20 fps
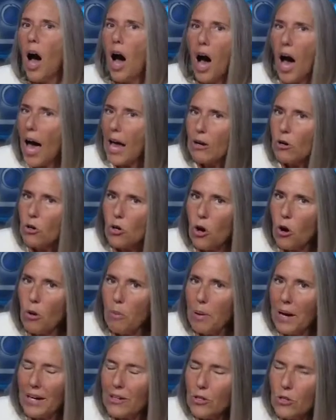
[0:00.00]
I don't know
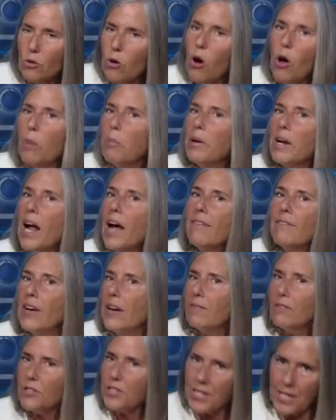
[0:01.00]
about you all, but I've
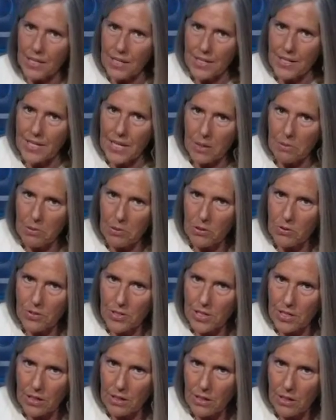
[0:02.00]
never seen a dead
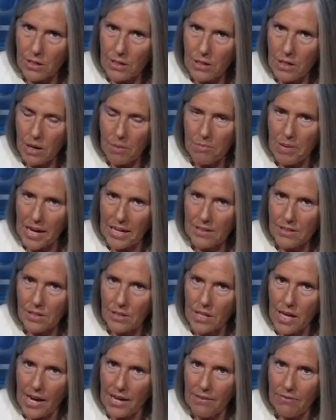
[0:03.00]
person come back
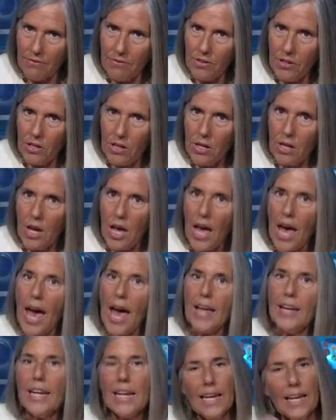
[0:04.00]
to life.
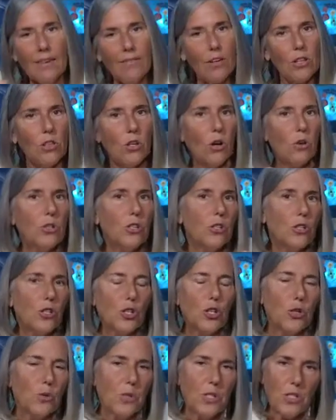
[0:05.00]
And even though
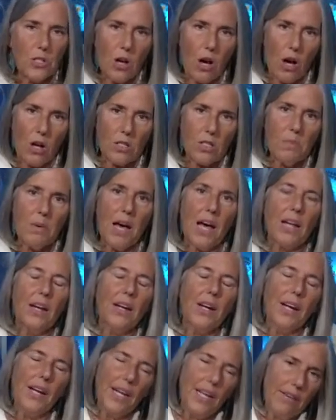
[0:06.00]
Yeshua talked about
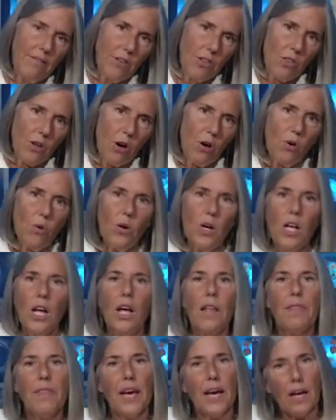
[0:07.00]
it, and even though
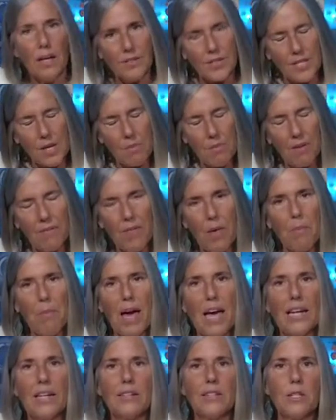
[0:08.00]
that some of them
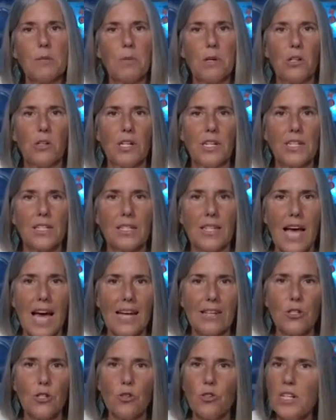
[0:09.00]
had experienced
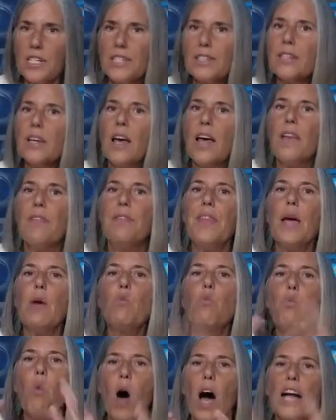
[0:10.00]
Lazarus, they
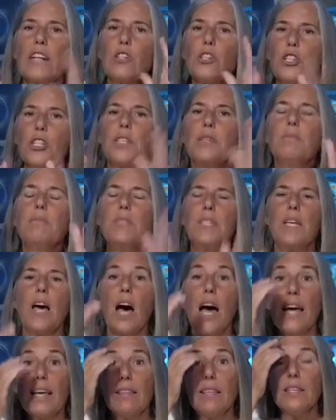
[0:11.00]
watched him
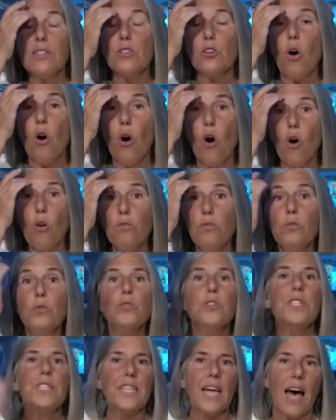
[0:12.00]
die this
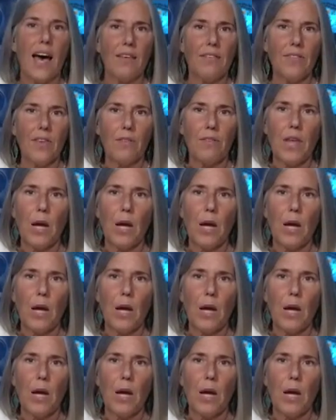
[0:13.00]
awful death.